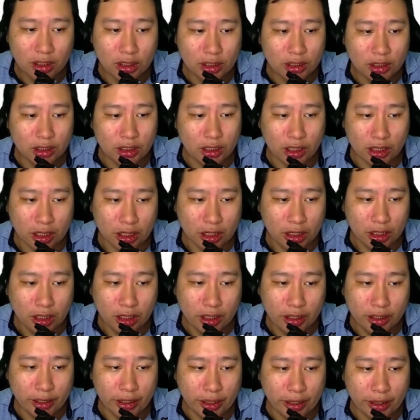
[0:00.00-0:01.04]
okay
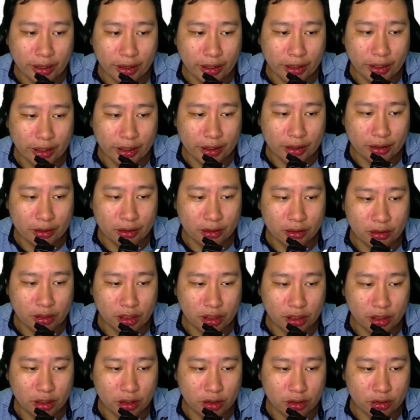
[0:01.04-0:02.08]
and then uh,
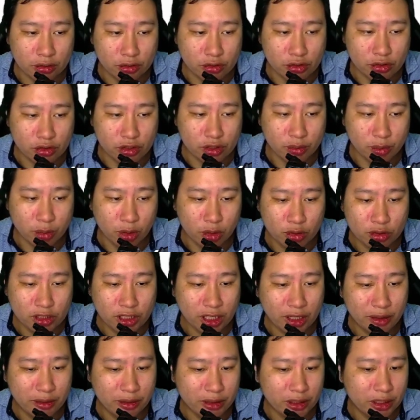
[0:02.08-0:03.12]
you know choose the post type
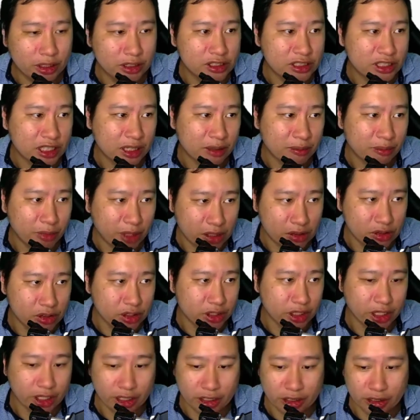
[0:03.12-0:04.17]
and then start magic
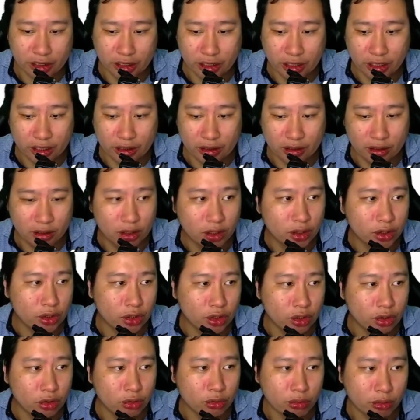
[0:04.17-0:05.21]
and then you
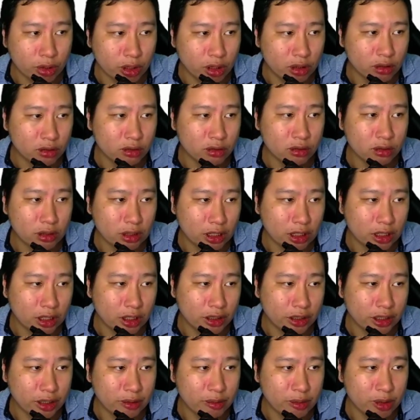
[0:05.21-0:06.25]
will uh, then
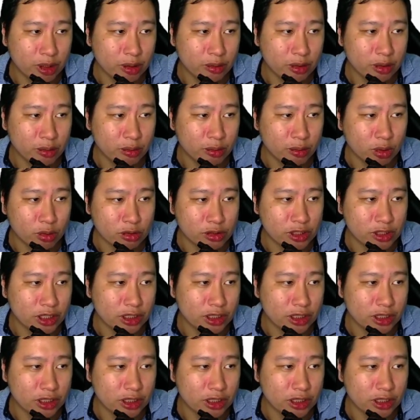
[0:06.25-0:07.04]
be able to post it